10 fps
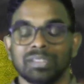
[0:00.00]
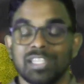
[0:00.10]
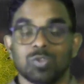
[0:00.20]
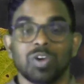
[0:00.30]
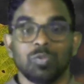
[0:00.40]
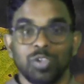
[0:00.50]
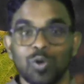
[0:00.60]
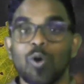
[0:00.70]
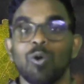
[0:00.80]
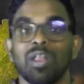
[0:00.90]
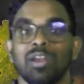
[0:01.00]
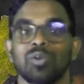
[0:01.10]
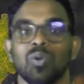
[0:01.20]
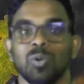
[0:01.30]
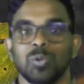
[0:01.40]
That's what we all are
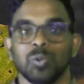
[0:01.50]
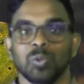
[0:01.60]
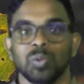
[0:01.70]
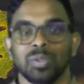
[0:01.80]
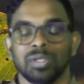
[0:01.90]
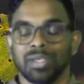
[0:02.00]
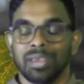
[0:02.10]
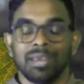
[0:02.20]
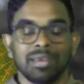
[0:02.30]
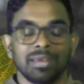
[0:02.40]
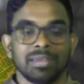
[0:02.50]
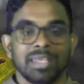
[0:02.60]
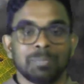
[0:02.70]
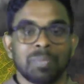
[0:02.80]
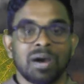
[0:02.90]
called to
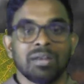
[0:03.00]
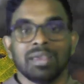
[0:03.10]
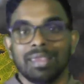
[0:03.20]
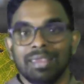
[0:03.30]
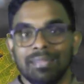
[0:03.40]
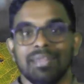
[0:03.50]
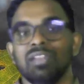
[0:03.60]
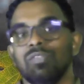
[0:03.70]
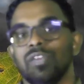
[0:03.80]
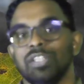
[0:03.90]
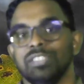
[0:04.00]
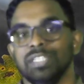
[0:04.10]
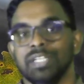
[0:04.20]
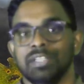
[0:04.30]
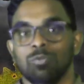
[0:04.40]
take part in that faith
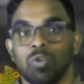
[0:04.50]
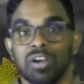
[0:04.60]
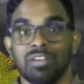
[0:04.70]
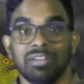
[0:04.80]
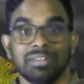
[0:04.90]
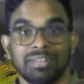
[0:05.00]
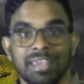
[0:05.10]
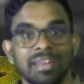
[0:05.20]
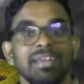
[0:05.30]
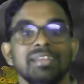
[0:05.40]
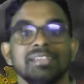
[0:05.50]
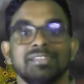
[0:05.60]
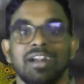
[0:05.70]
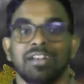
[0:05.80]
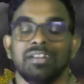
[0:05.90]
journey, what they
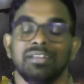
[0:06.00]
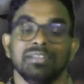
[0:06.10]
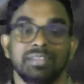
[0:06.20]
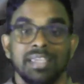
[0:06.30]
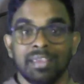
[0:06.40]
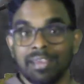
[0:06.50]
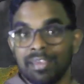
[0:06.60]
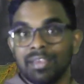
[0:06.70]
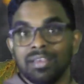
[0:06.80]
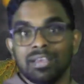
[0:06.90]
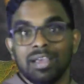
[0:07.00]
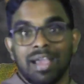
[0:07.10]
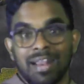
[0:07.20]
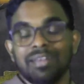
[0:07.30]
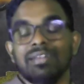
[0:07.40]
started, they
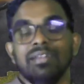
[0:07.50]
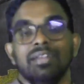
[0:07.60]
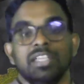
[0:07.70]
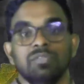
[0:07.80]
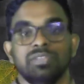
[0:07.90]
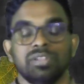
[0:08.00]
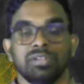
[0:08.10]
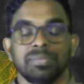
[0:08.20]
had lived.